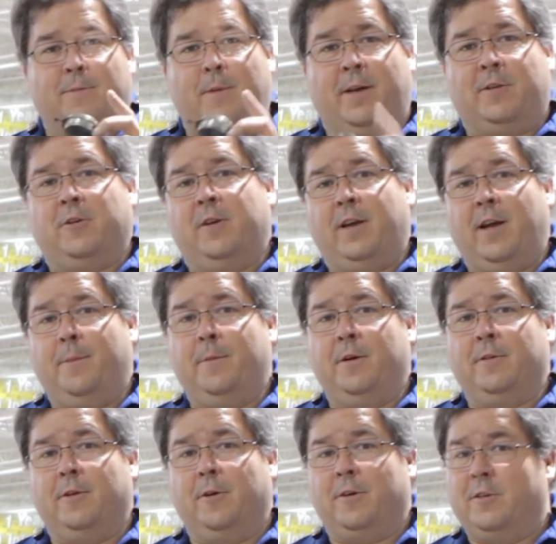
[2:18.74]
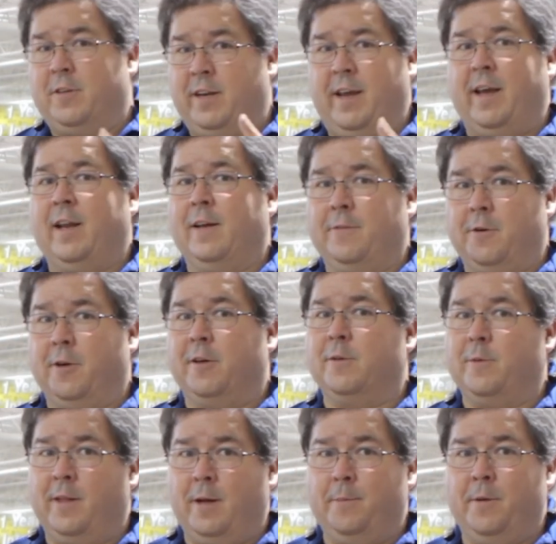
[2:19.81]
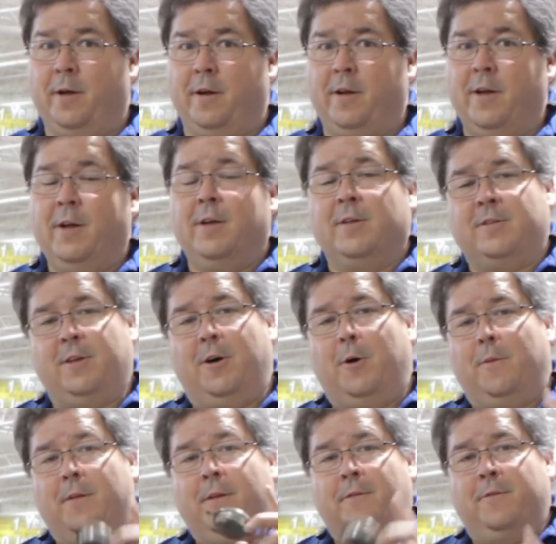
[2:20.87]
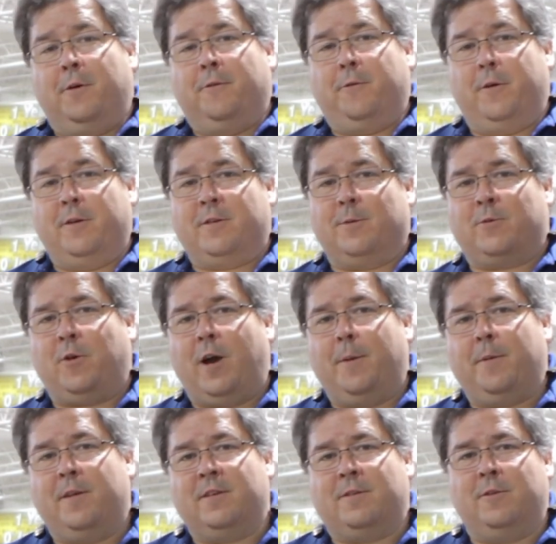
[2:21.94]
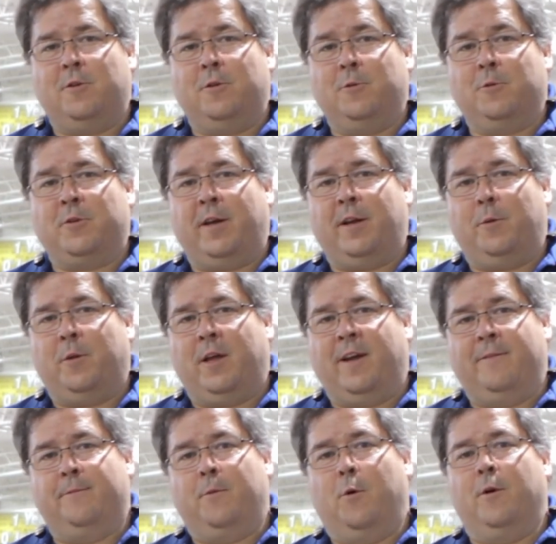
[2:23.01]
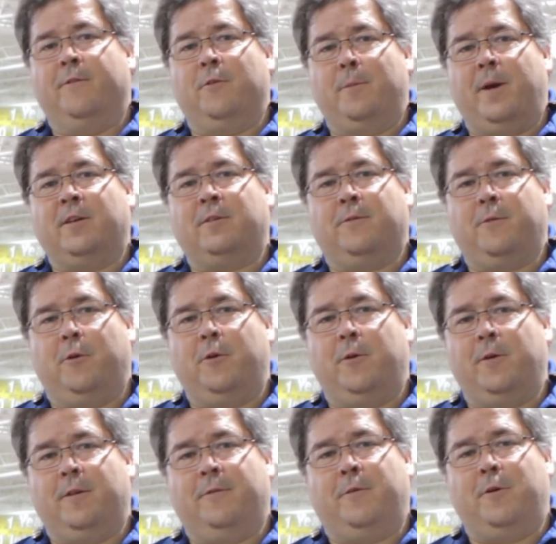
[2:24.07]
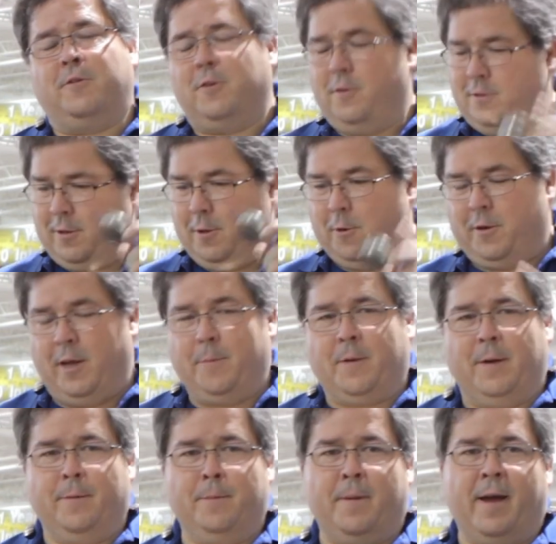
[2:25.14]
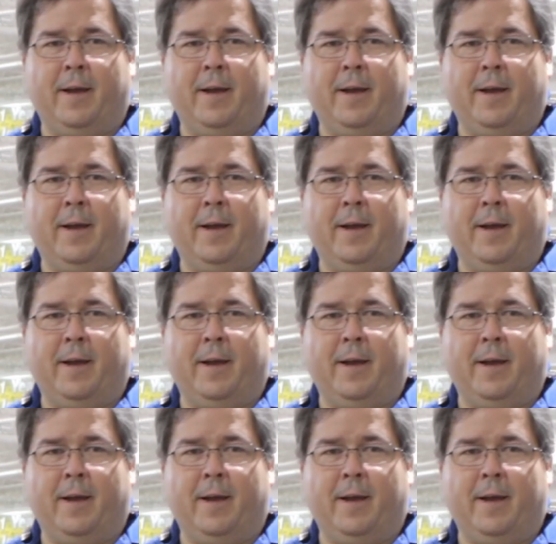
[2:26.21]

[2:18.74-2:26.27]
Make sure you got milk though. You can't have cookies without milk. So, feel free to subscribe to this YouTube channel. We'll have more information for you in the future, so keep coming